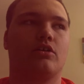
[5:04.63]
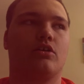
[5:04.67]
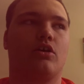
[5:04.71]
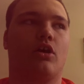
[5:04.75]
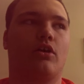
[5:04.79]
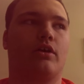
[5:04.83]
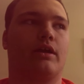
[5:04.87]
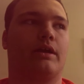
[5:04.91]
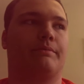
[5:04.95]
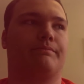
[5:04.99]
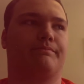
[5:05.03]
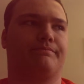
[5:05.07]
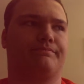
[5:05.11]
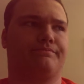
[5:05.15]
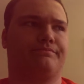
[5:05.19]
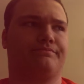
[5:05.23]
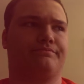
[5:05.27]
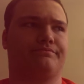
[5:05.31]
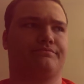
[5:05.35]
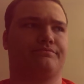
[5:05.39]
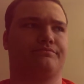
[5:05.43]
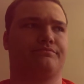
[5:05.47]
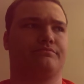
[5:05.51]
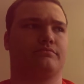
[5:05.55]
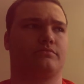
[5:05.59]
All right.
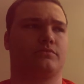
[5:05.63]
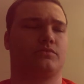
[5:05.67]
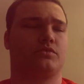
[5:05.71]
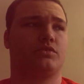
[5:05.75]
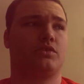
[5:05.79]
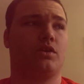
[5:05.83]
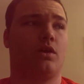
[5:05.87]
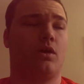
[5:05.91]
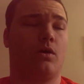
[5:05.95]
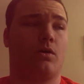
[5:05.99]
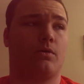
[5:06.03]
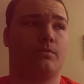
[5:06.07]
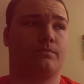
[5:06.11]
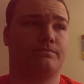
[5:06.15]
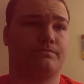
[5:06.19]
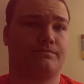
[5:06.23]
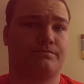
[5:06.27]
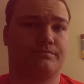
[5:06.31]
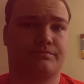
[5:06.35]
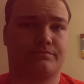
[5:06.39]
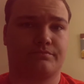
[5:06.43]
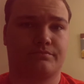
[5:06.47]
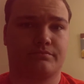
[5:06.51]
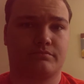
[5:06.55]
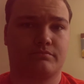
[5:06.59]
So,
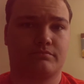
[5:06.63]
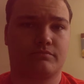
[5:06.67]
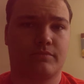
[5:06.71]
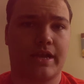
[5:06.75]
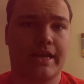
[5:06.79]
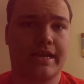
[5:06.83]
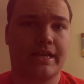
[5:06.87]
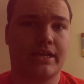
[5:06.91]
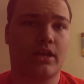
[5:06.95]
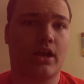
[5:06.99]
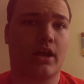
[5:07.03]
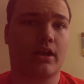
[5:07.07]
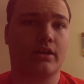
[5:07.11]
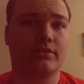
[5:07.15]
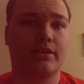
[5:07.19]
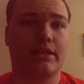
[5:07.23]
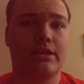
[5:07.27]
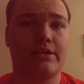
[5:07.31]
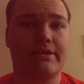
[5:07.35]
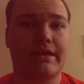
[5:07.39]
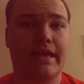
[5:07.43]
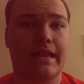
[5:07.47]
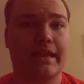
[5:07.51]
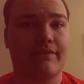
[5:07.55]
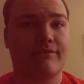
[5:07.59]
Randy
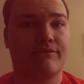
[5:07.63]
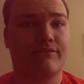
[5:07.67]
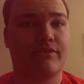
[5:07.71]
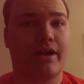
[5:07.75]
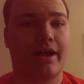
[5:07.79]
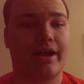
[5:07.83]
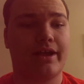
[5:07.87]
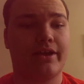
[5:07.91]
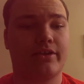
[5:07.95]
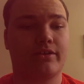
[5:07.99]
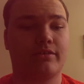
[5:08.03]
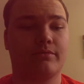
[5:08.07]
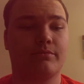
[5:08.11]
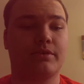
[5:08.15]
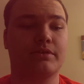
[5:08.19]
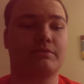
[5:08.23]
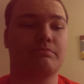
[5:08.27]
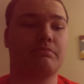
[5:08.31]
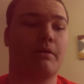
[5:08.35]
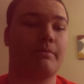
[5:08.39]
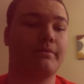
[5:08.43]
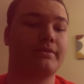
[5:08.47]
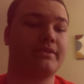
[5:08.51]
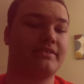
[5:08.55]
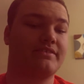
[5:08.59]
Carlyle getting fired was
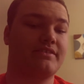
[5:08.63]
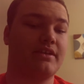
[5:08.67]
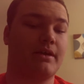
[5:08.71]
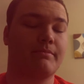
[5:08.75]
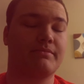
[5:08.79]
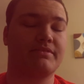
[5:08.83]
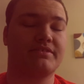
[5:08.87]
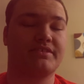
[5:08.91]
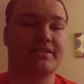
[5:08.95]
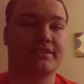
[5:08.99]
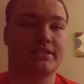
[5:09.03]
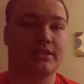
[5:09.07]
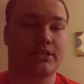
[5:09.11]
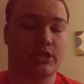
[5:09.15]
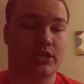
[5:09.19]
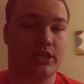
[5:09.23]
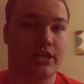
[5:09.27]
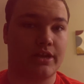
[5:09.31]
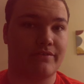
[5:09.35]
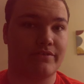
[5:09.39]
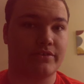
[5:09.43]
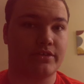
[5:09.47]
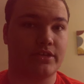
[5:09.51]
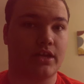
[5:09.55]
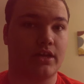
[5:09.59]
probably the dumbest thing that could
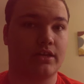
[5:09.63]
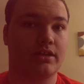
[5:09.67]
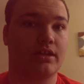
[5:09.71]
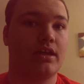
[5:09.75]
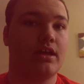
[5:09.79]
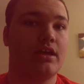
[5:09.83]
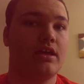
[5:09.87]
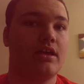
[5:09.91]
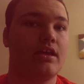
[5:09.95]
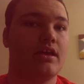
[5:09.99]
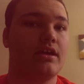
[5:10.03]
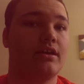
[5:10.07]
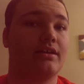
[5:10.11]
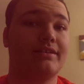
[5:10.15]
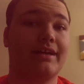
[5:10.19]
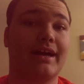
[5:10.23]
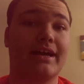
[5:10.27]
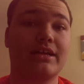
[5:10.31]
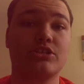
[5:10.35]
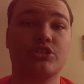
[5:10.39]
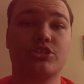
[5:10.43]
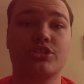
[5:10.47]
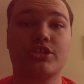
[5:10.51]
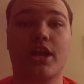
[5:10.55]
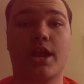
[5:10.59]
ever done.
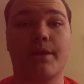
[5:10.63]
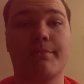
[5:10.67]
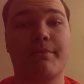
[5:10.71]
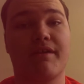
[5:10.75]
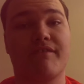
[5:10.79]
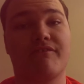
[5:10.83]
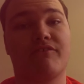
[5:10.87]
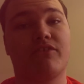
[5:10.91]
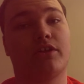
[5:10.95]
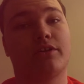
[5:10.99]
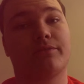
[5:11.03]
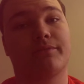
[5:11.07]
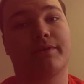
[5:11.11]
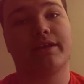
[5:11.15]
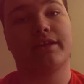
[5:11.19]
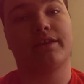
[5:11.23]
Last year, I made fun of